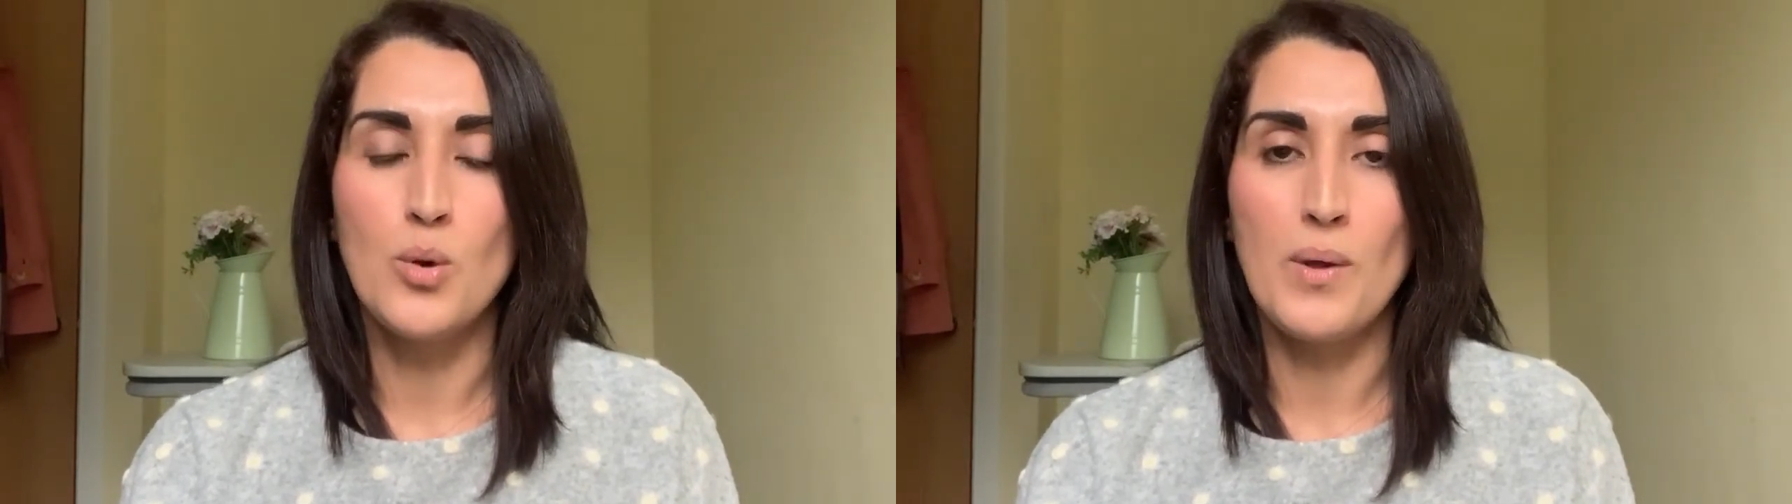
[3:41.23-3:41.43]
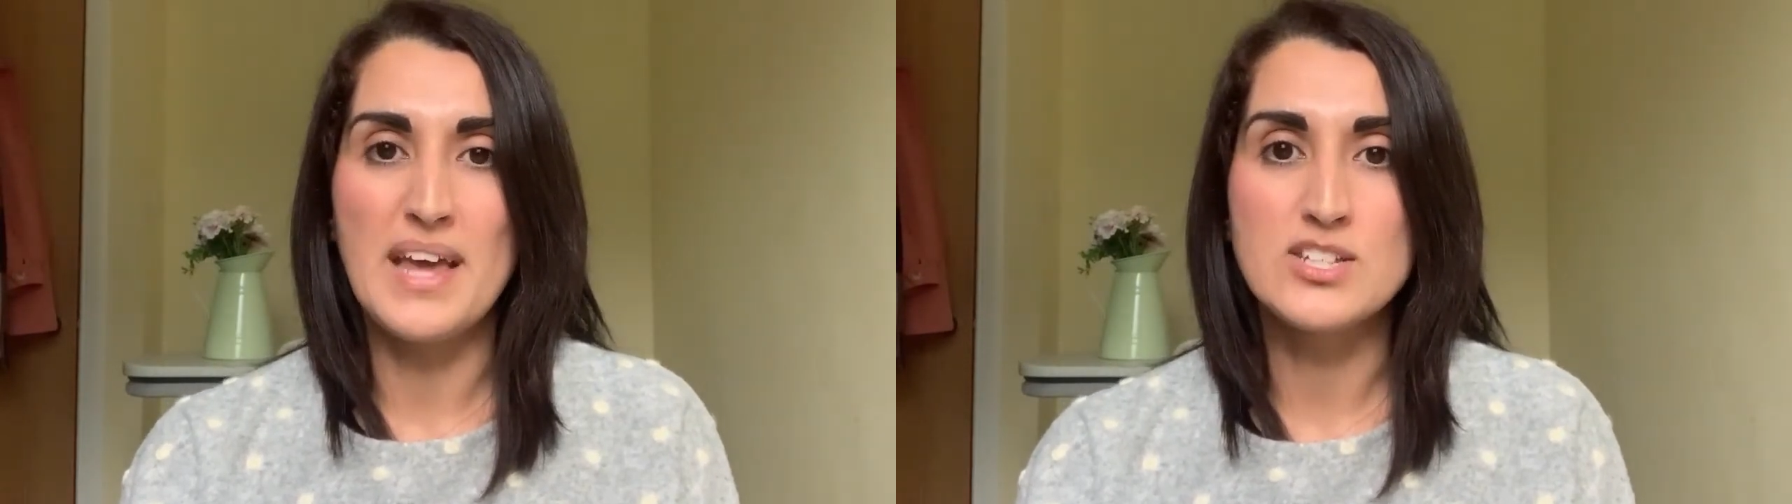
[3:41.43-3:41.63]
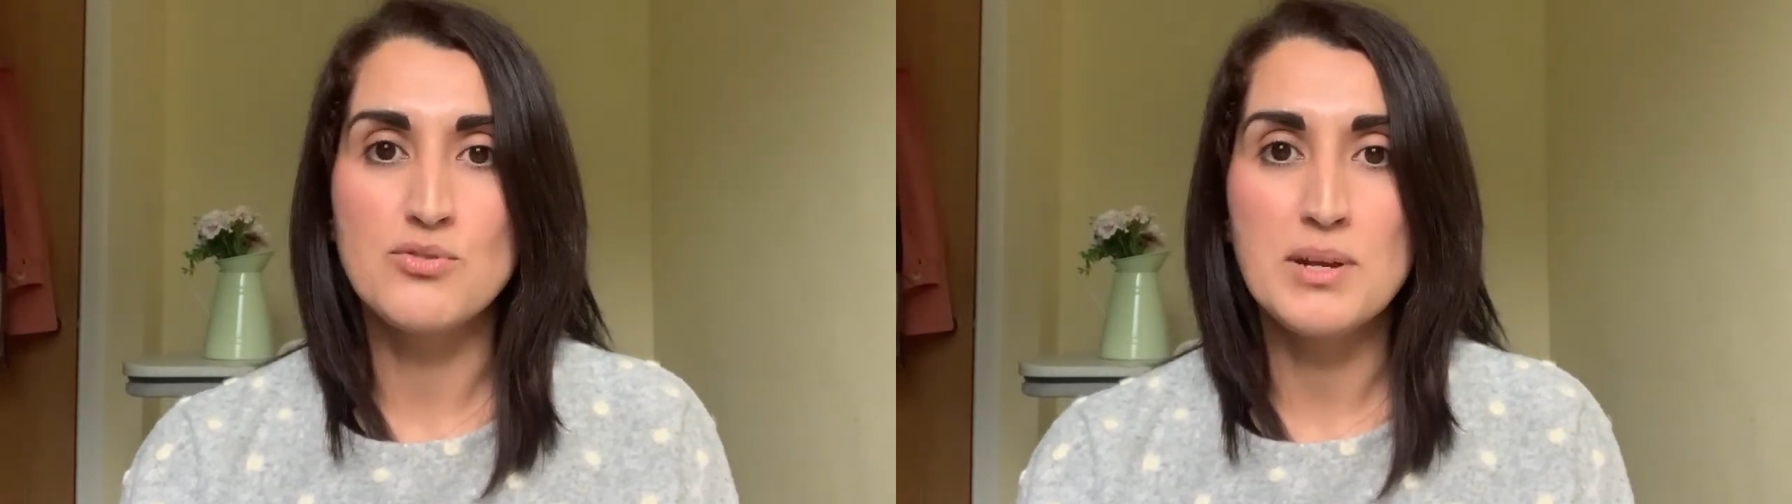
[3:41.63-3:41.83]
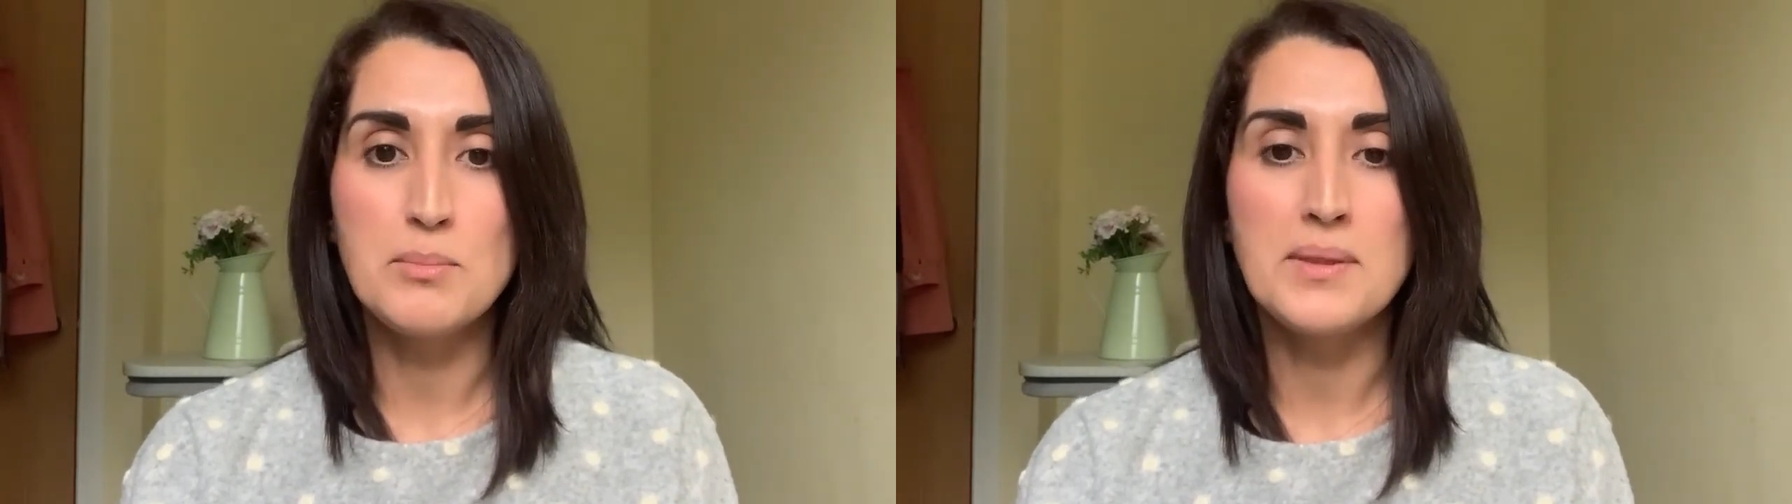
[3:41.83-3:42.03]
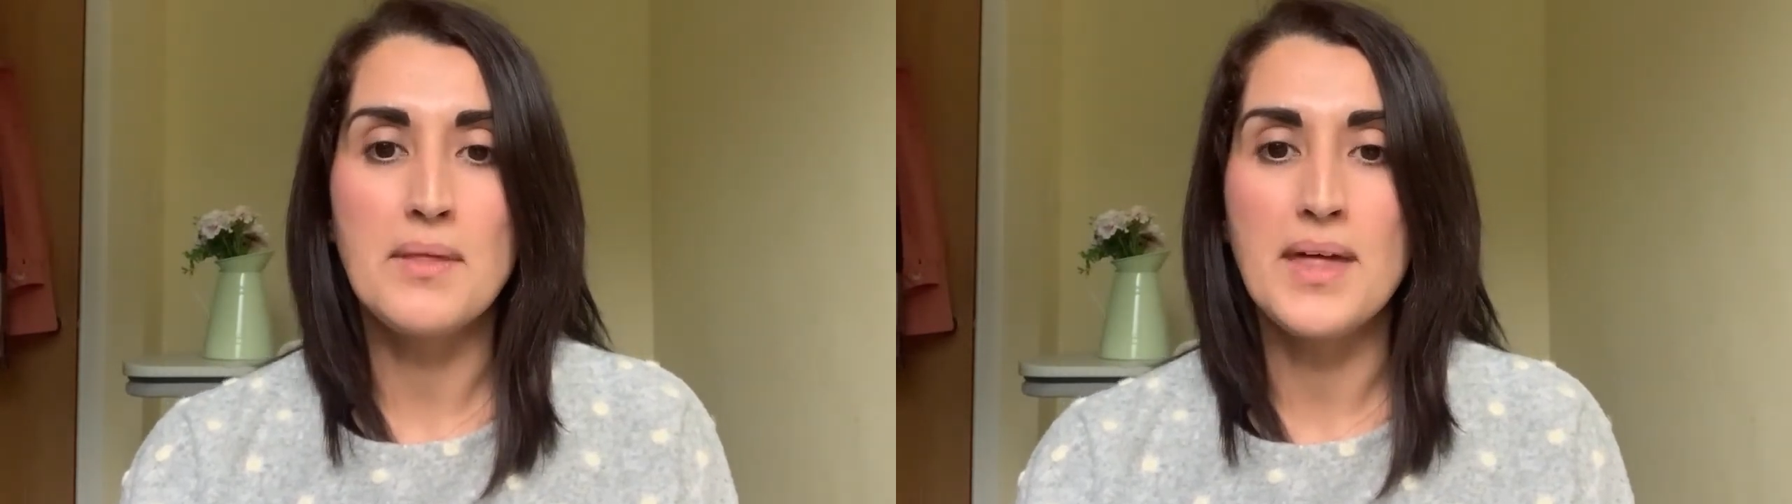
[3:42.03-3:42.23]
when they're
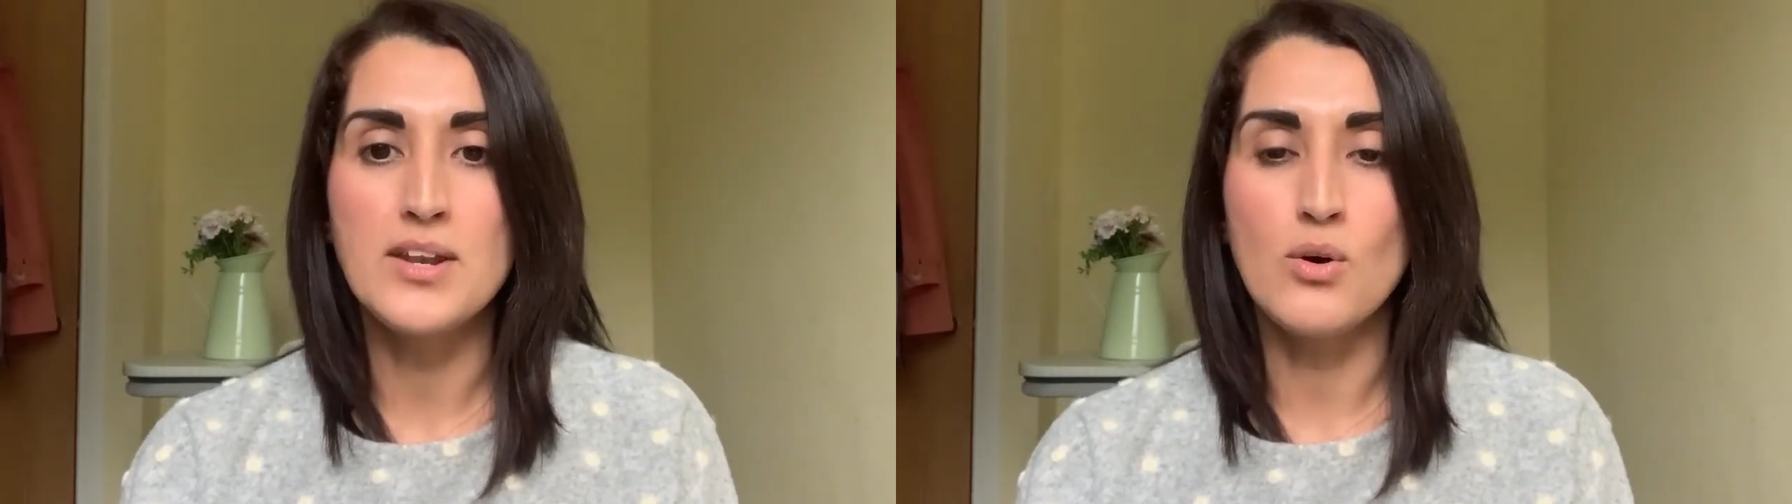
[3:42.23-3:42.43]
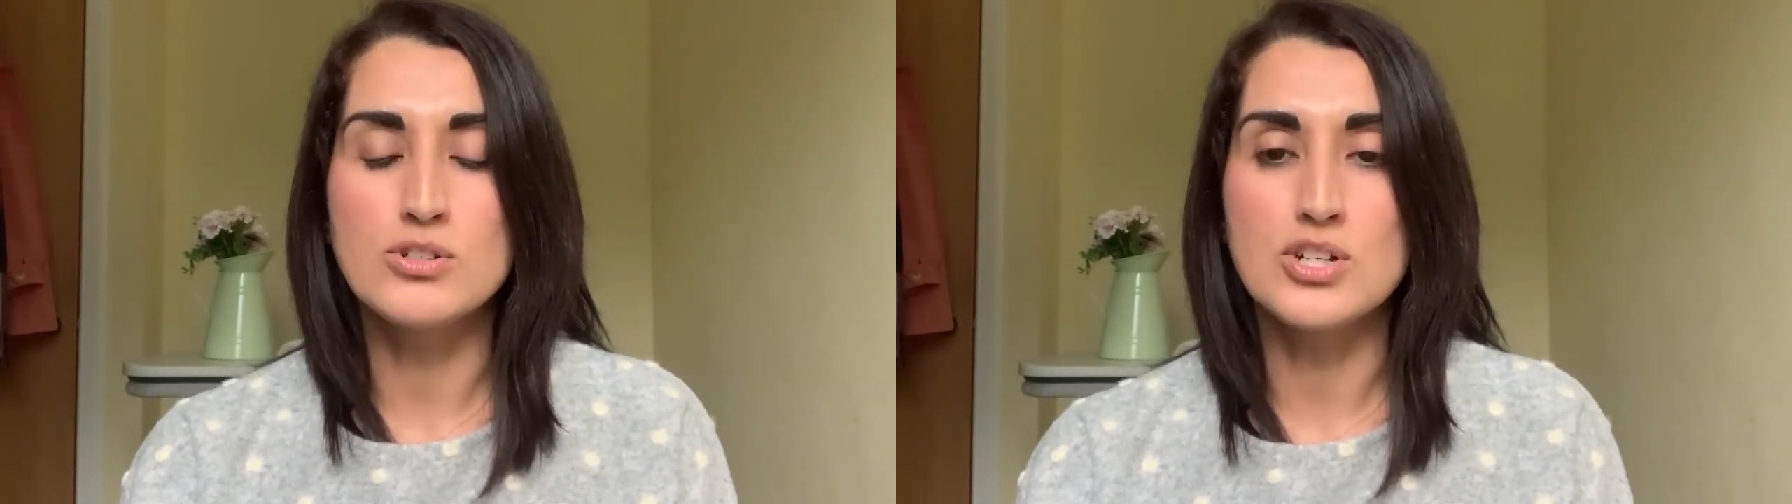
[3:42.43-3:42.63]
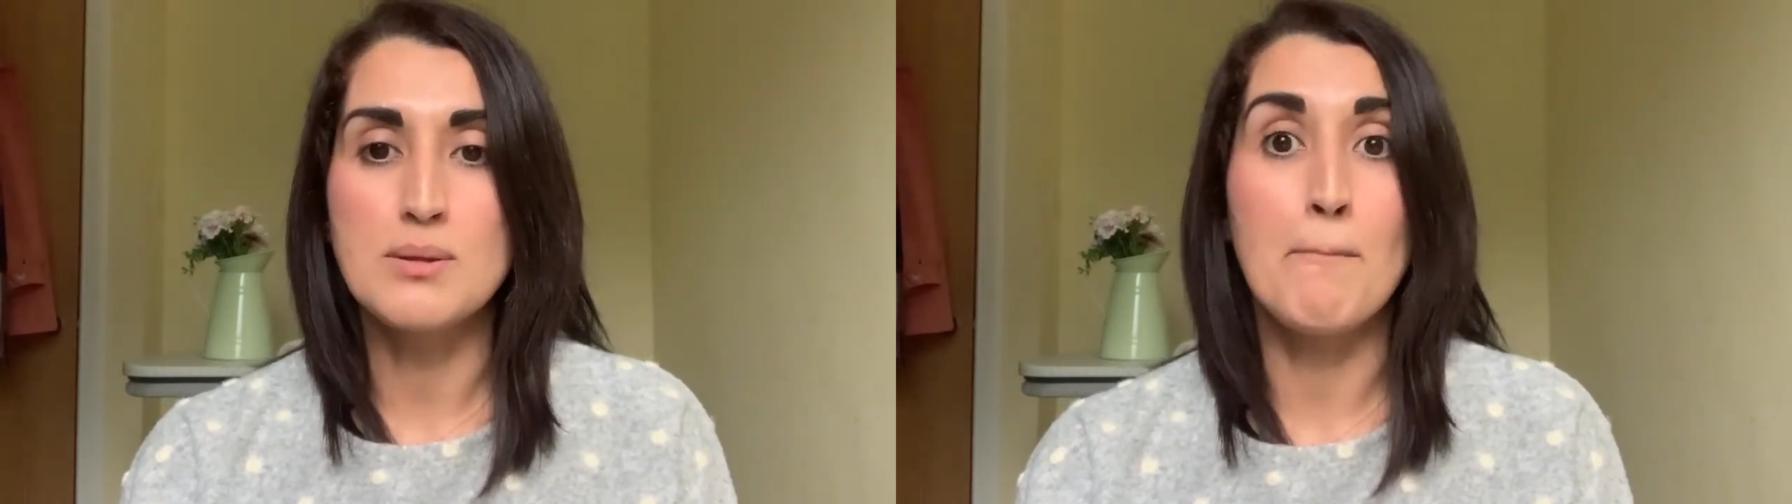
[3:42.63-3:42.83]
screaming that they're not just